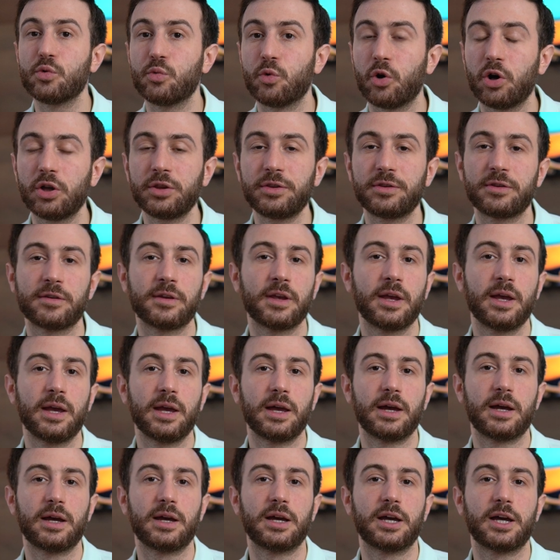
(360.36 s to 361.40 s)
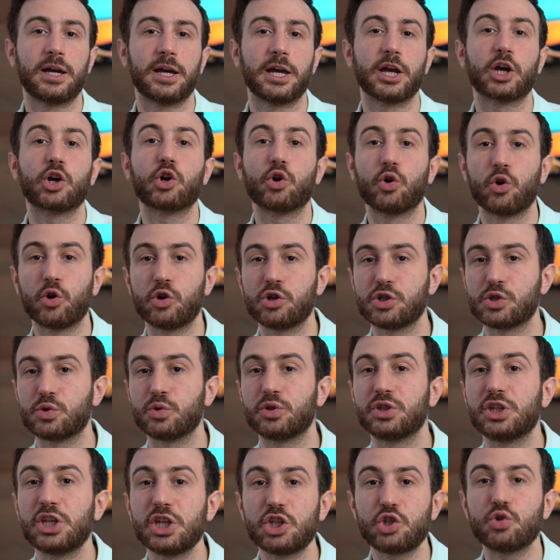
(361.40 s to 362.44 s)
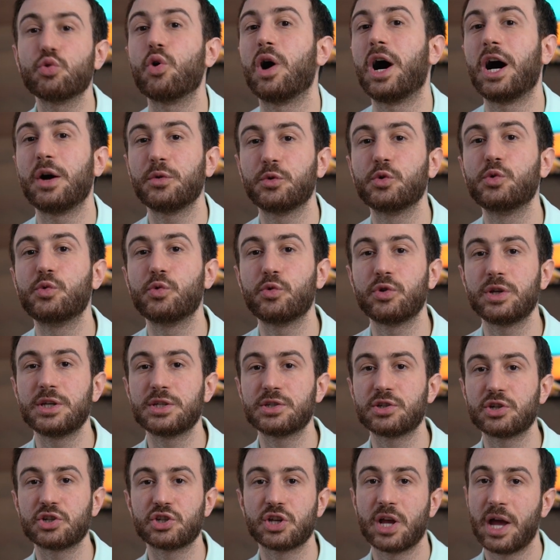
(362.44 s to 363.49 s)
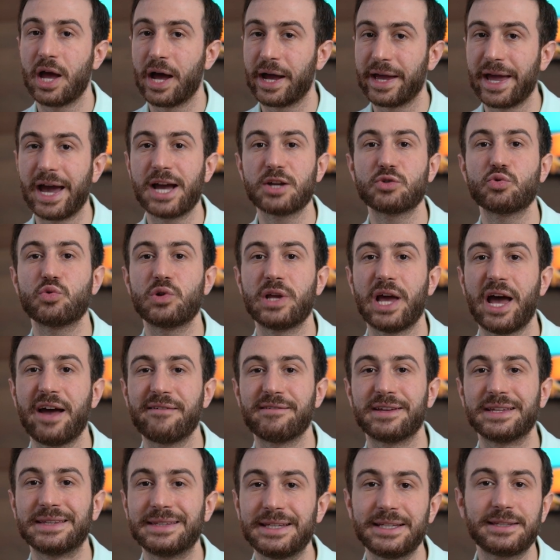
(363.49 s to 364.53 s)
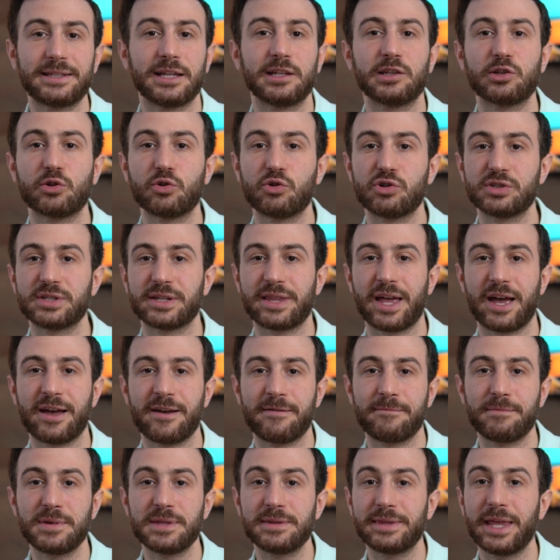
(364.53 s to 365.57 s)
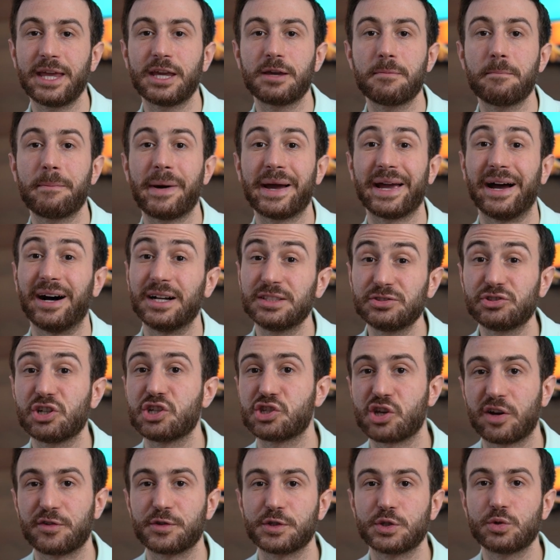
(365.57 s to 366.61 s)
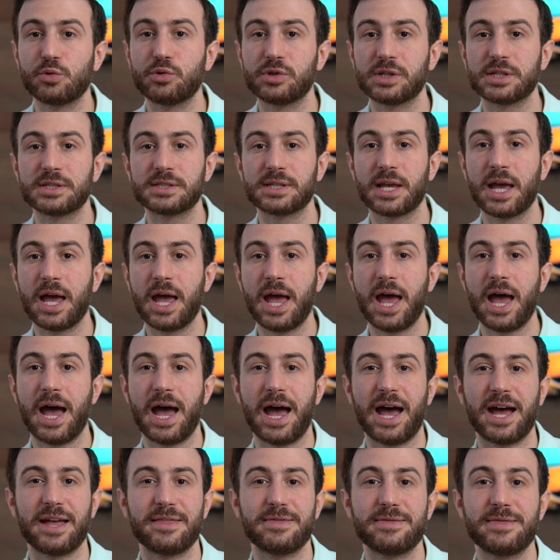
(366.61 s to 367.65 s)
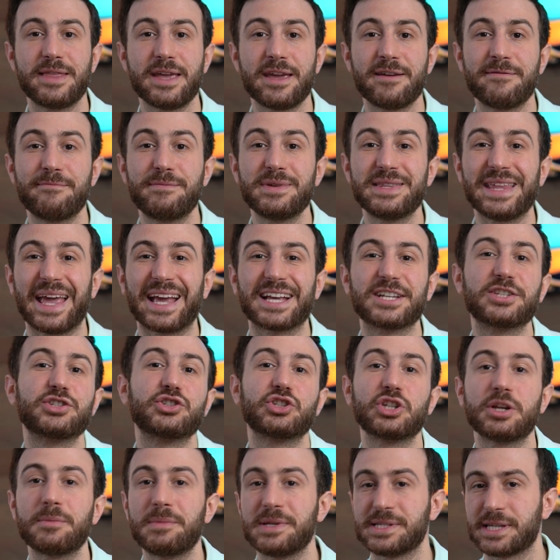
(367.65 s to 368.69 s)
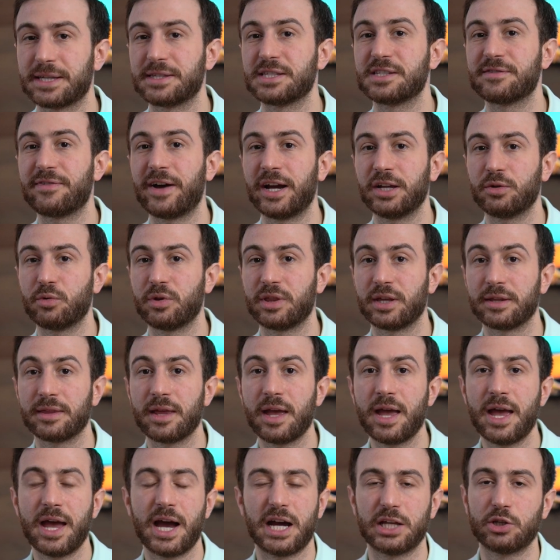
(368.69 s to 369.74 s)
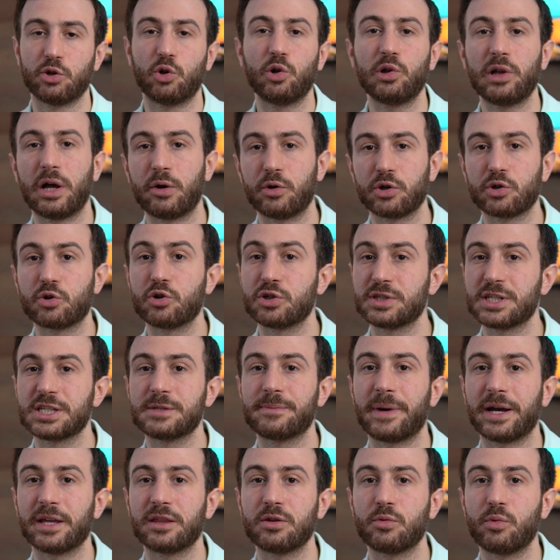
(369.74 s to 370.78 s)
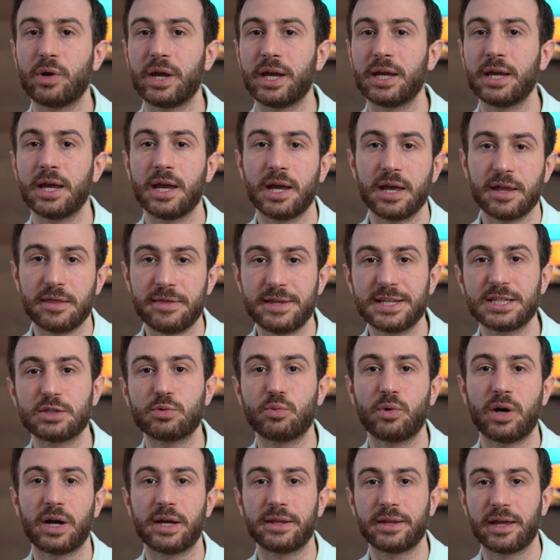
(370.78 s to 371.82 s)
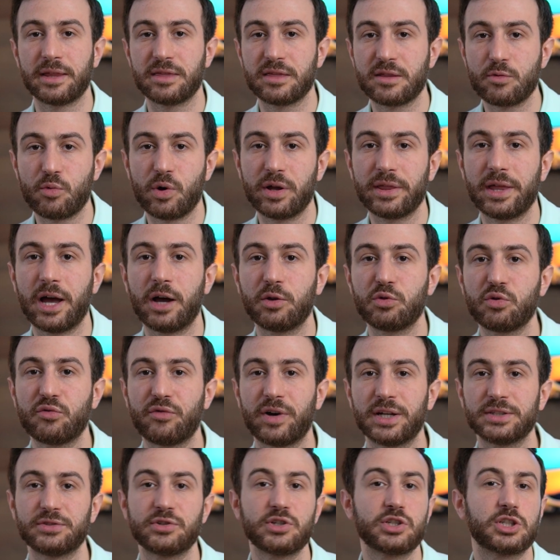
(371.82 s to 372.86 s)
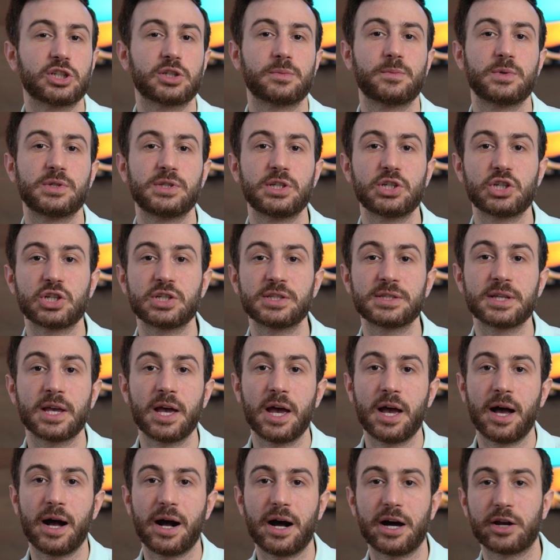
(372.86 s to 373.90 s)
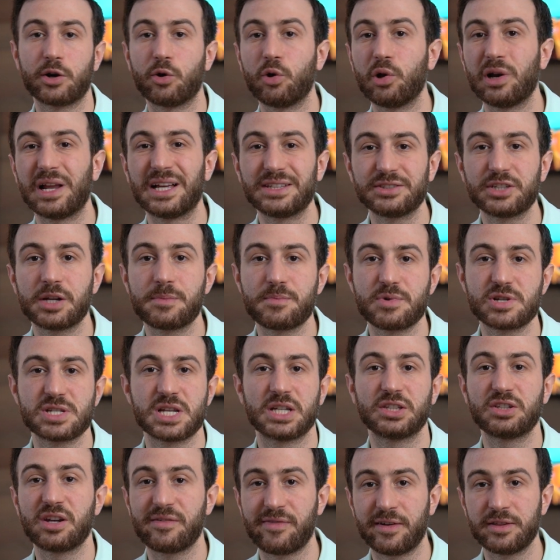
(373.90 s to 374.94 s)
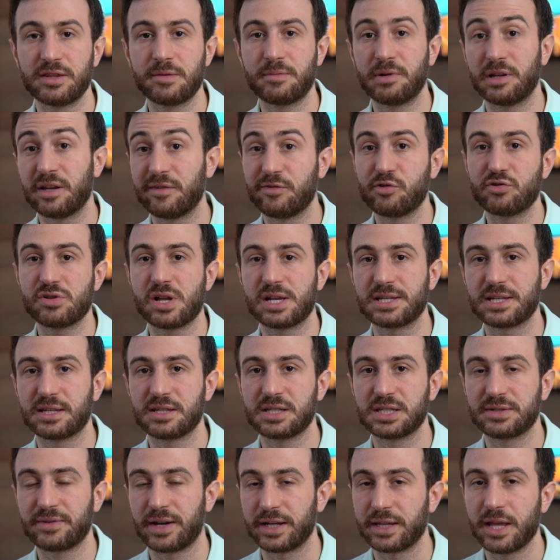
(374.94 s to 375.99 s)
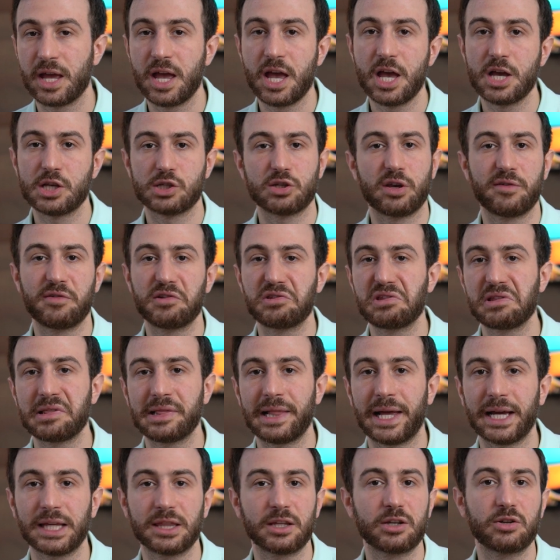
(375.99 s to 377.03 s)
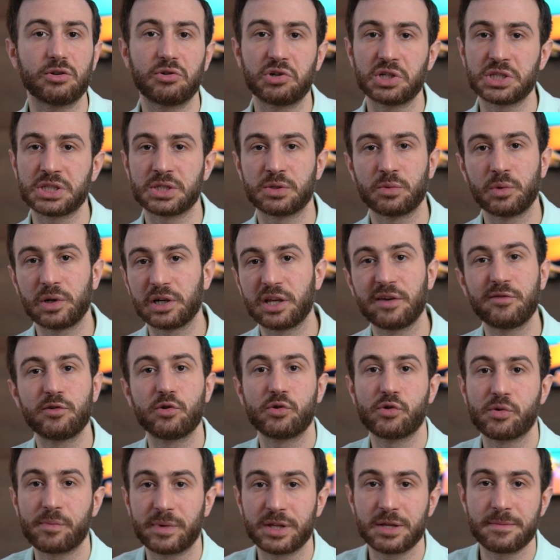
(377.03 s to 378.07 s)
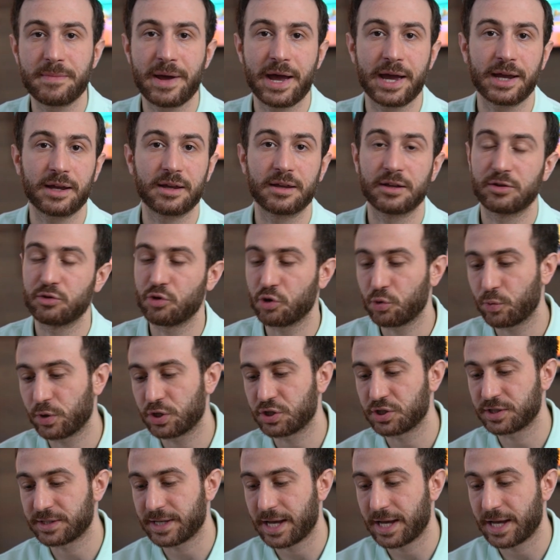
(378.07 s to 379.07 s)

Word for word: want uh, a course to teach you how to do research, I actually have a detailed course that has been taken by hundreds of students and they've been extremely satisfied with it. And all our courses, by the way, this one and the one how to find research positions are all 100% refundable if you're not satisfied. So if you didn't like the course, we'll give you your money back, no questions